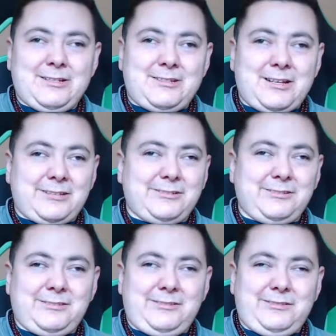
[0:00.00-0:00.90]

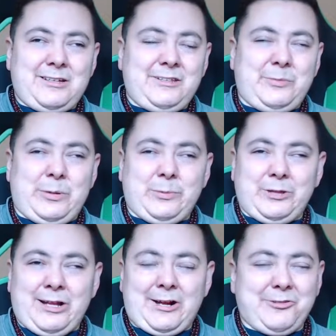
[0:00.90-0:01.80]
tell other people
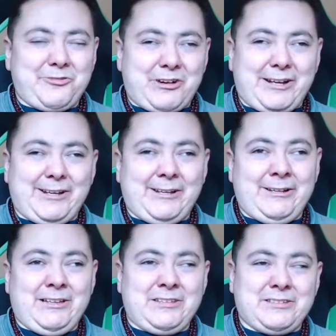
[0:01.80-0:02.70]
how great it
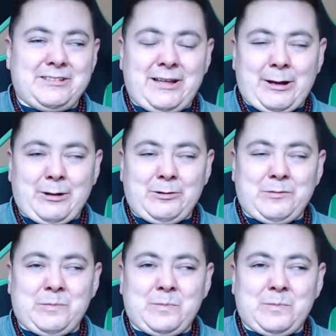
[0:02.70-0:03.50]
is and how